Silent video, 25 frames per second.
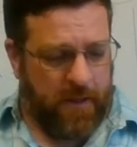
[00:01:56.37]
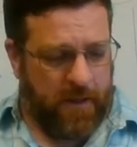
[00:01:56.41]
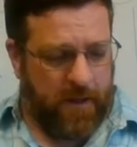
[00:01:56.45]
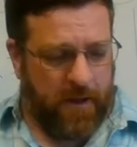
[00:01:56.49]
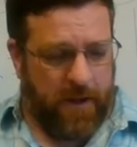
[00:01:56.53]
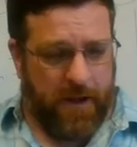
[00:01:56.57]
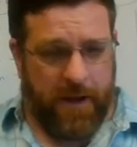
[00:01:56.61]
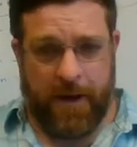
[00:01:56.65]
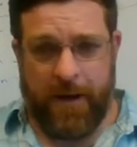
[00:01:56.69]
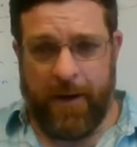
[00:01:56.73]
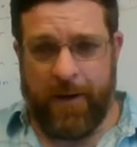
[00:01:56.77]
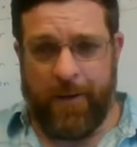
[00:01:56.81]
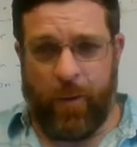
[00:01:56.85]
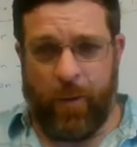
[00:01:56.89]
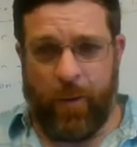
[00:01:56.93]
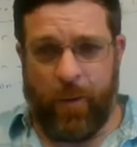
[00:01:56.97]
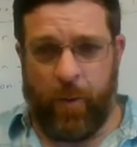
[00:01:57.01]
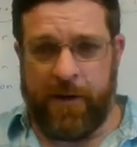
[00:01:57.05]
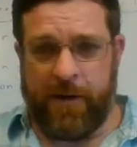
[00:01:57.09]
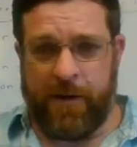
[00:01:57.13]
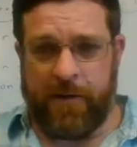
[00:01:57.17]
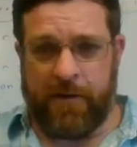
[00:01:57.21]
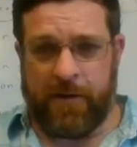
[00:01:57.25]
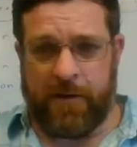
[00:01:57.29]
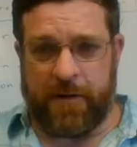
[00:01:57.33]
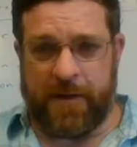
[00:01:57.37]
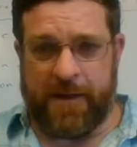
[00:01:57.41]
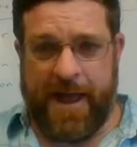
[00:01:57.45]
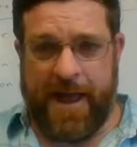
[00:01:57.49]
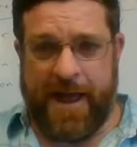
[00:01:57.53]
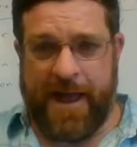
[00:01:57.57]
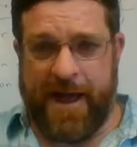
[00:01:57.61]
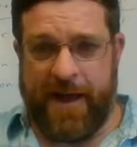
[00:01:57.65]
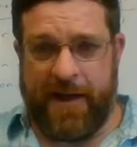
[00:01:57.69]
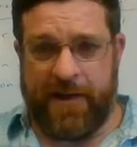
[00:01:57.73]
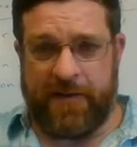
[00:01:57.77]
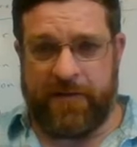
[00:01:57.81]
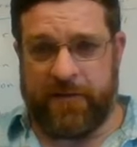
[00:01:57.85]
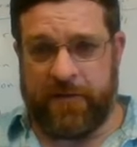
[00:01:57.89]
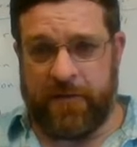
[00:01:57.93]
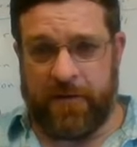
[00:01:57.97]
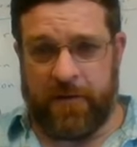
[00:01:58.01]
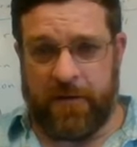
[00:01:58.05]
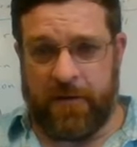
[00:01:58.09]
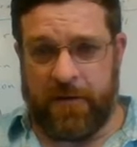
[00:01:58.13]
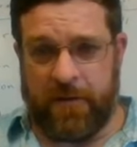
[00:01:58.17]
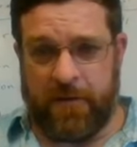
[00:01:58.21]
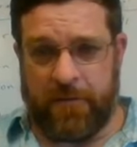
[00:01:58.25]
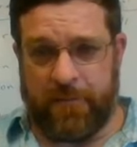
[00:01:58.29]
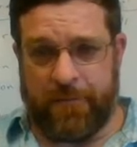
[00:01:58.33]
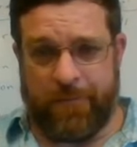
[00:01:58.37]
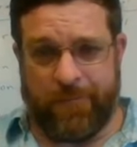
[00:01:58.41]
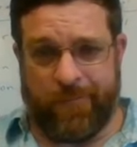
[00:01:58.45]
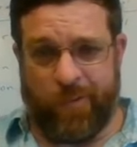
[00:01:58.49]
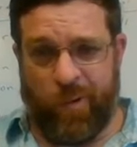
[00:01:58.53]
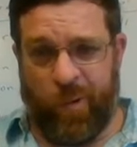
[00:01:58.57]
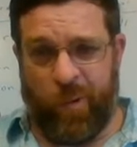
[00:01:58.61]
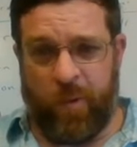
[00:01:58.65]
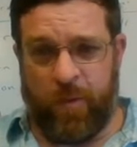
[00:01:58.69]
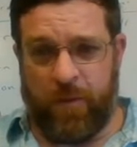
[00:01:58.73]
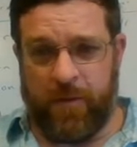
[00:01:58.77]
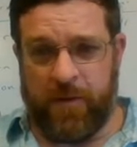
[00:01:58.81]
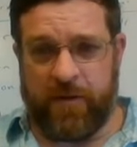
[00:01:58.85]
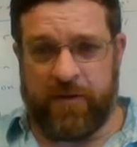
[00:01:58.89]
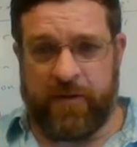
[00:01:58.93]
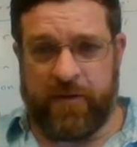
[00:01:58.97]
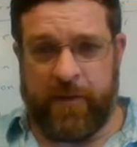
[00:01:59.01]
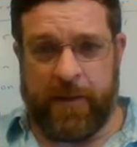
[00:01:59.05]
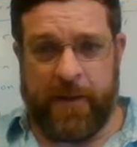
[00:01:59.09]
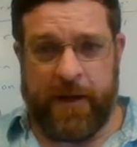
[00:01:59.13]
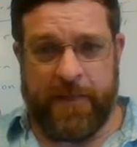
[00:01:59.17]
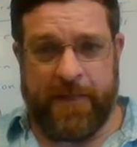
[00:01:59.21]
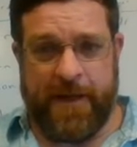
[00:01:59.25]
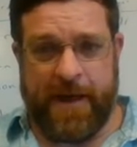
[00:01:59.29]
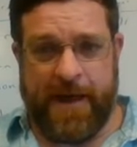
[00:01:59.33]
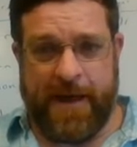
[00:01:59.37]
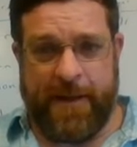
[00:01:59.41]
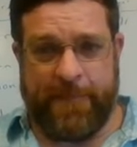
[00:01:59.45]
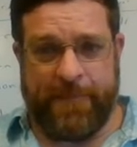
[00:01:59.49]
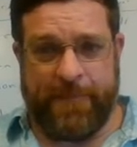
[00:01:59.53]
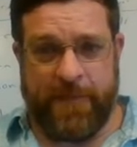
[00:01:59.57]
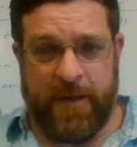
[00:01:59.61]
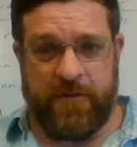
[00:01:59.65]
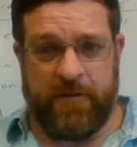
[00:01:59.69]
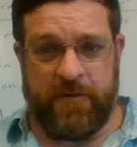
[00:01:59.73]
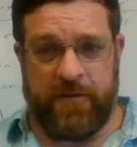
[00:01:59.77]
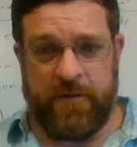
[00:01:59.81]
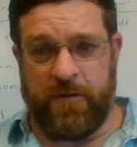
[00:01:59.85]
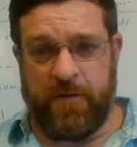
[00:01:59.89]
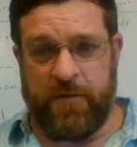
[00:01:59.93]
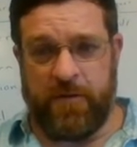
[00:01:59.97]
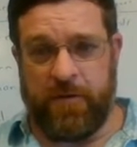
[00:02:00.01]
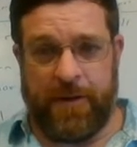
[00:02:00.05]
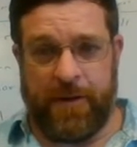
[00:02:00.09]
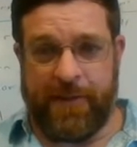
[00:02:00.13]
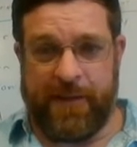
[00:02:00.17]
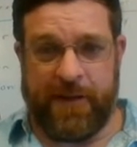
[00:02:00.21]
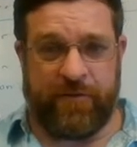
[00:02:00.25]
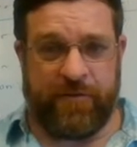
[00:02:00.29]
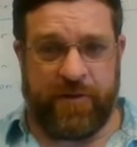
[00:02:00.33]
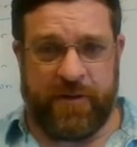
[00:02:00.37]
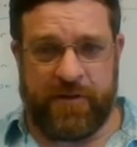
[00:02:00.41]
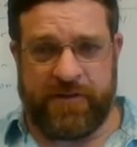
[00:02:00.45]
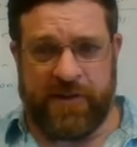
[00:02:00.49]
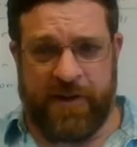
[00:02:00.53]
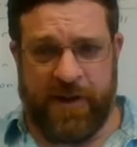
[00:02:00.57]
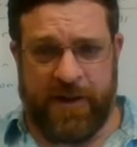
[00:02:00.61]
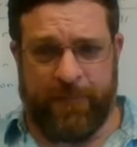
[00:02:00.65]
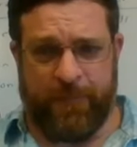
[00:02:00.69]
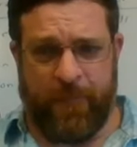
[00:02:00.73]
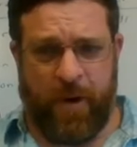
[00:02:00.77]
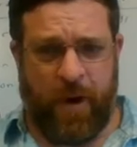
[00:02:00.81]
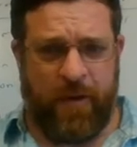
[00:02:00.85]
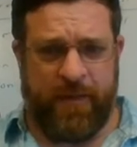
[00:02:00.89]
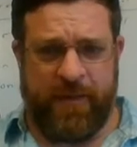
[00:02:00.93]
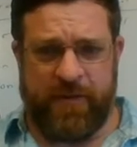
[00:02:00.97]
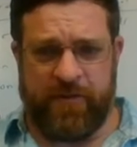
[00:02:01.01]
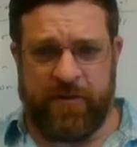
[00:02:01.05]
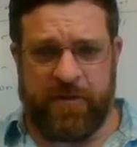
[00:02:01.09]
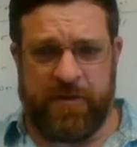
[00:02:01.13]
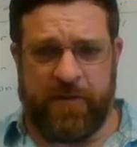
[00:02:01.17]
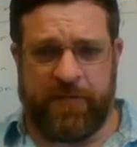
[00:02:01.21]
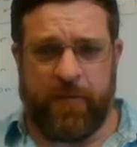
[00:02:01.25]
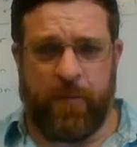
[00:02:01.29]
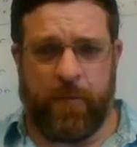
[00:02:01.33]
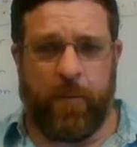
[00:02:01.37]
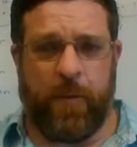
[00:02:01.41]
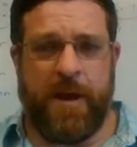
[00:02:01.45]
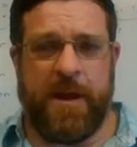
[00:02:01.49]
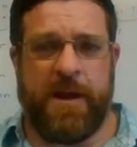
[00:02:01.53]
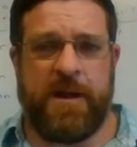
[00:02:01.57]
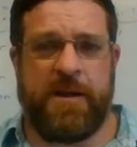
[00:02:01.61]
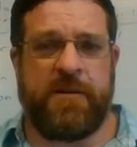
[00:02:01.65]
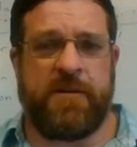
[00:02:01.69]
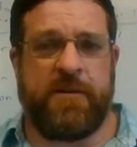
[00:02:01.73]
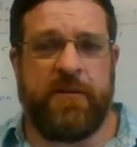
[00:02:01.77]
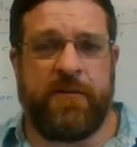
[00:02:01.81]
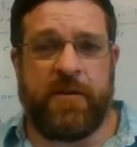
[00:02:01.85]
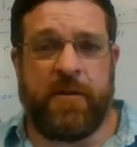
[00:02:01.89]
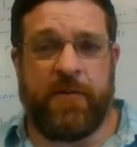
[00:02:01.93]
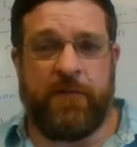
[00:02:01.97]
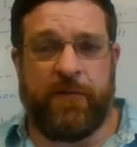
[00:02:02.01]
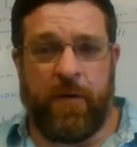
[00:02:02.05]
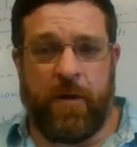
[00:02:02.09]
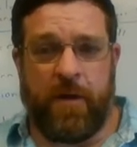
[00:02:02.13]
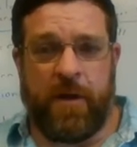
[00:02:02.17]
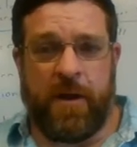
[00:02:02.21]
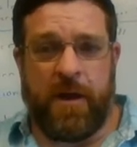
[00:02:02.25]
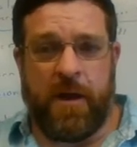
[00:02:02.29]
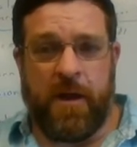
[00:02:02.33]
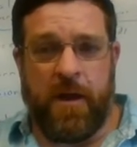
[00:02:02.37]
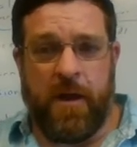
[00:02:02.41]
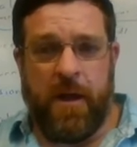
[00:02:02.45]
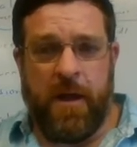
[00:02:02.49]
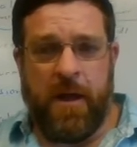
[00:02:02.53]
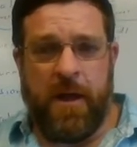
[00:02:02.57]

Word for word: uh, oil or gas or coal or something like that into electricity. All these are different ways of converting